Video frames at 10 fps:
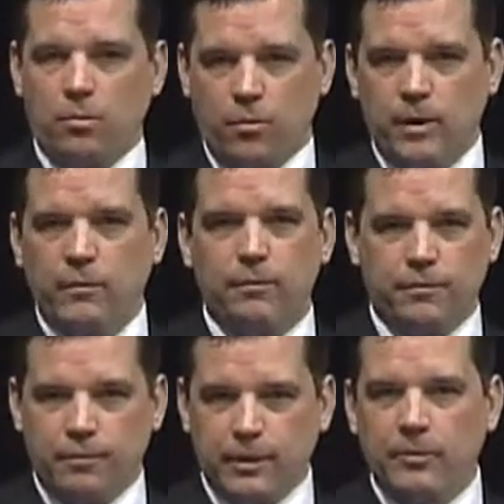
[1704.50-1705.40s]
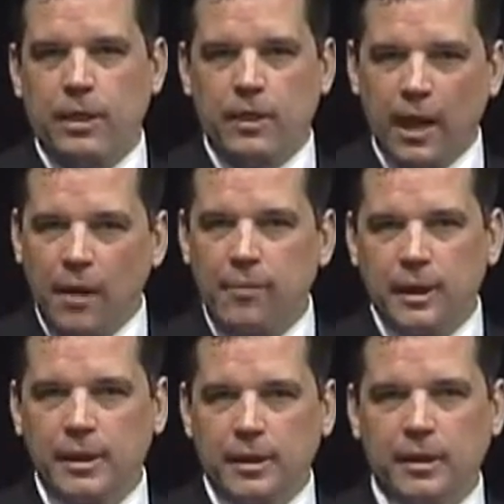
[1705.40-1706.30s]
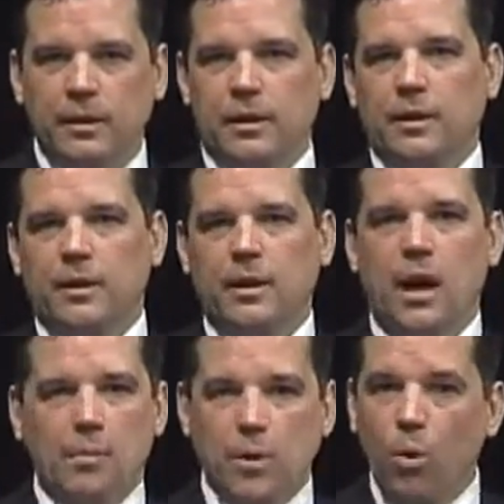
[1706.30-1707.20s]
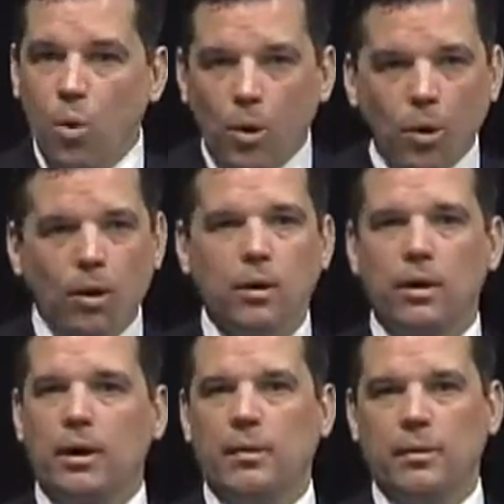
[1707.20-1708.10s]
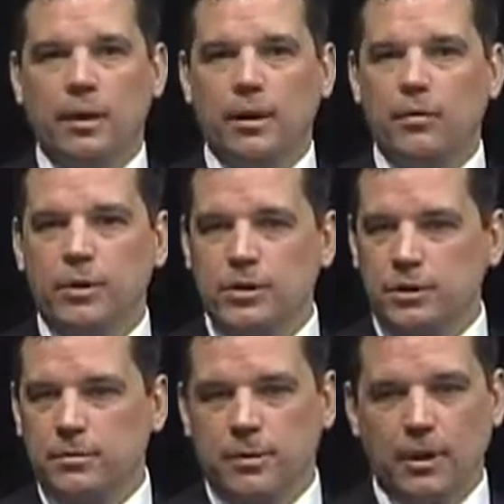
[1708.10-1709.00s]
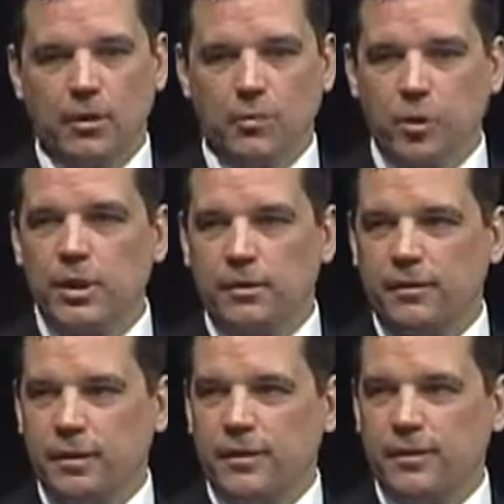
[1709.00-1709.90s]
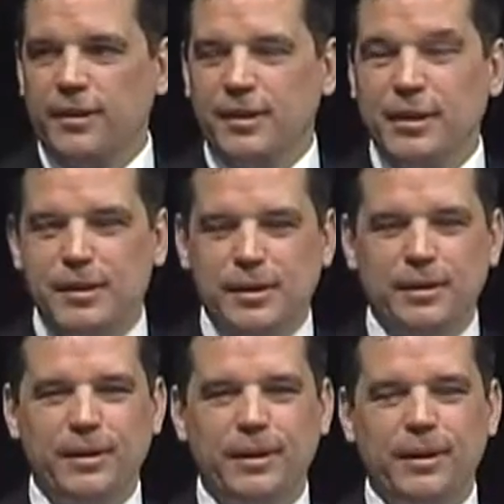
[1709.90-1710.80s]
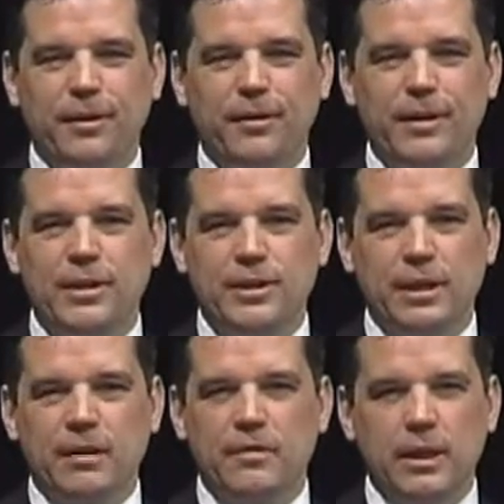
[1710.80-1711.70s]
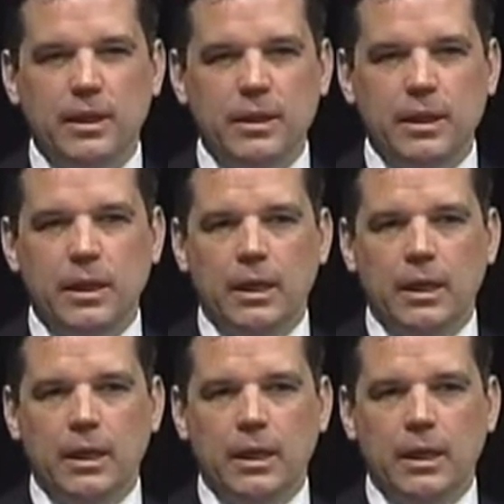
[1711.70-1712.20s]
We've done that based on the Common Core, again, which most of the states in our nation have done.